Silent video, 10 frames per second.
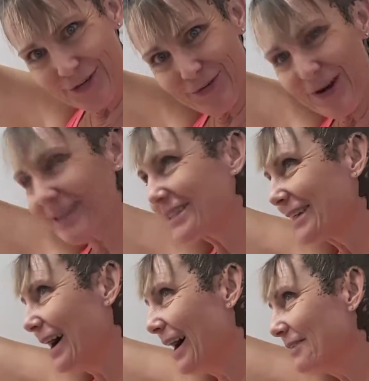you wash
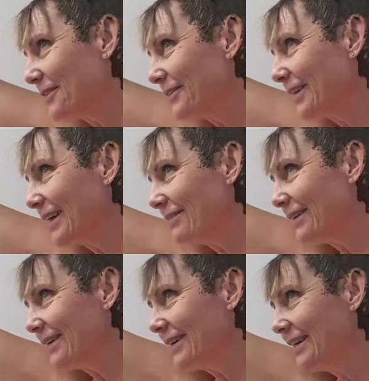it off or
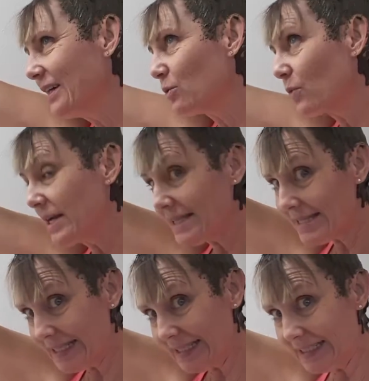whatever,
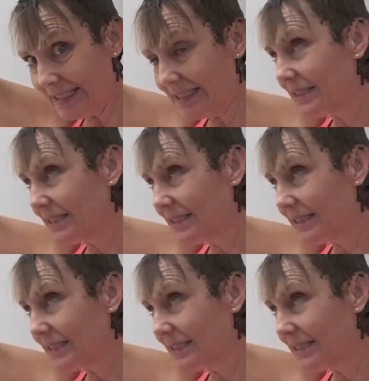rinse it.